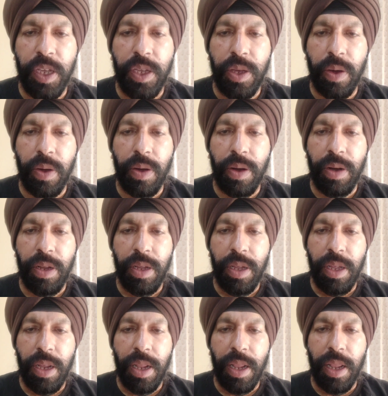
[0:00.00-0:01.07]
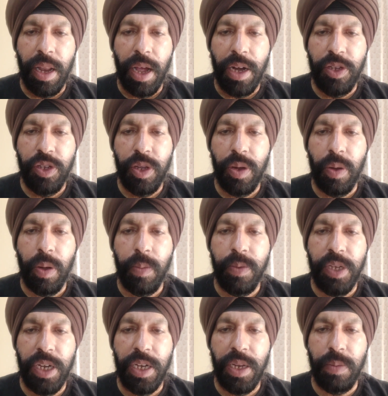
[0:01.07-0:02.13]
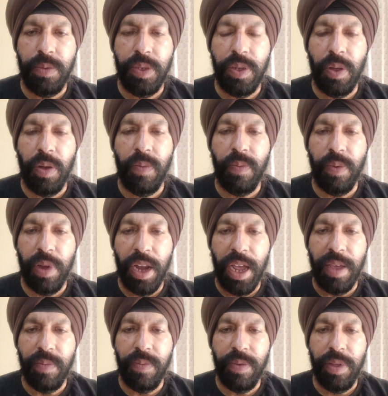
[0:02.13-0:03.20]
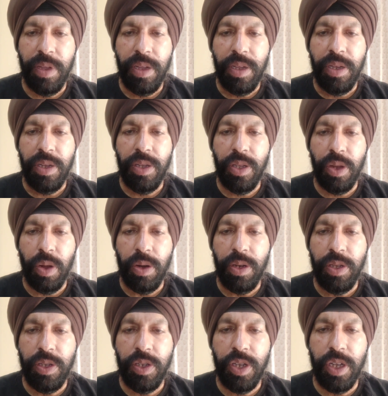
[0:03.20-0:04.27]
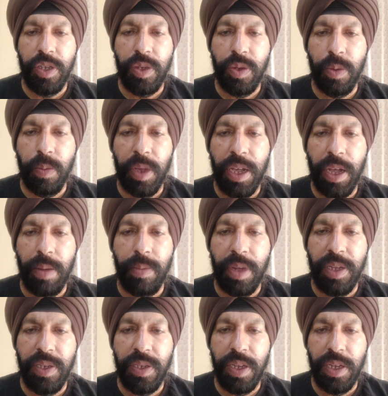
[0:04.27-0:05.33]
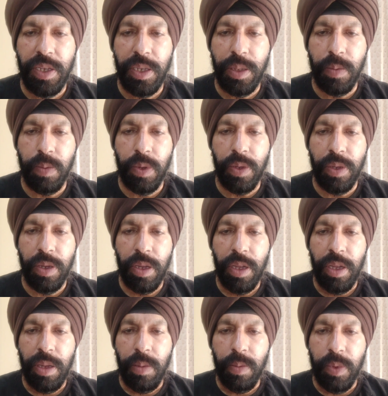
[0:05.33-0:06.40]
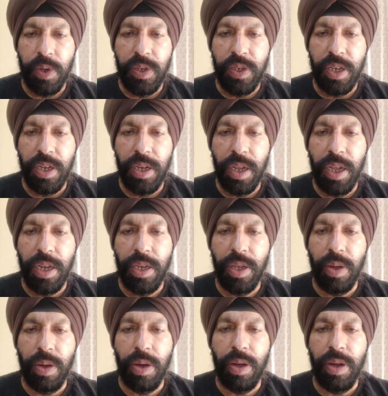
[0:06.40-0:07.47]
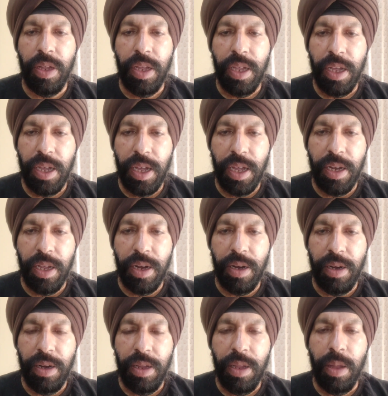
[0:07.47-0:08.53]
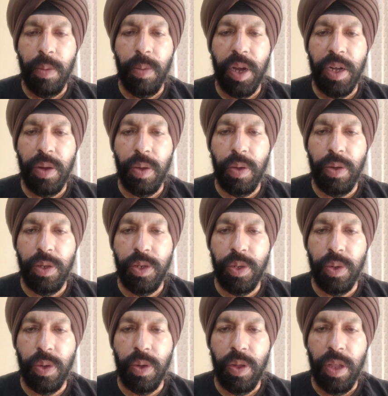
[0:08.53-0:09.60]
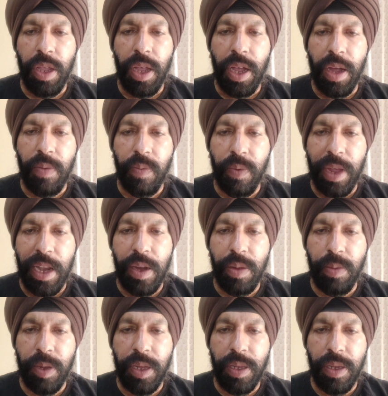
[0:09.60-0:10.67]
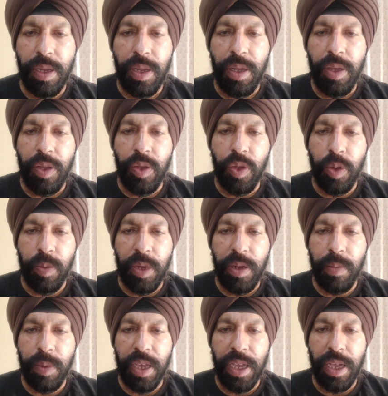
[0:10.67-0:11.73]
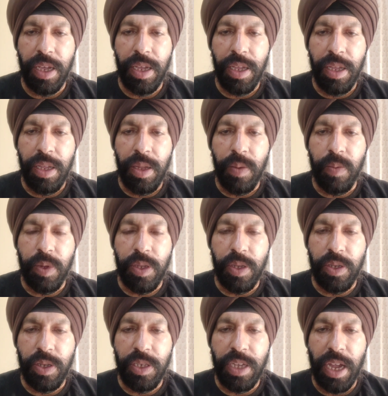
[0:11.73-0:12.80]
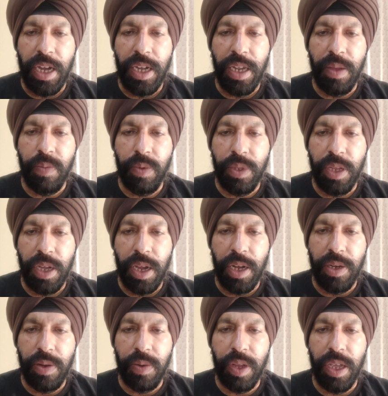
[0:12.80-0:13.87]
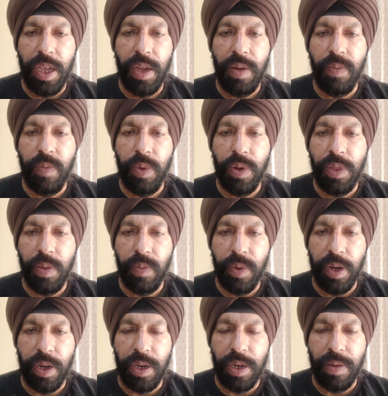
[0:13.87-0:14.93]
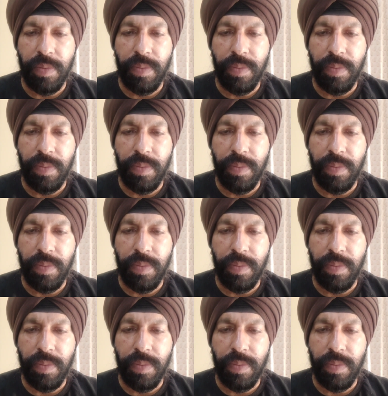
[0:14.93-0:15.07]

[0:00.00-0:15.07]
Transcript: be your larger objectives of life, not just to become a successful person in your career, but also a valuable human being for the society, for the country, and for the world.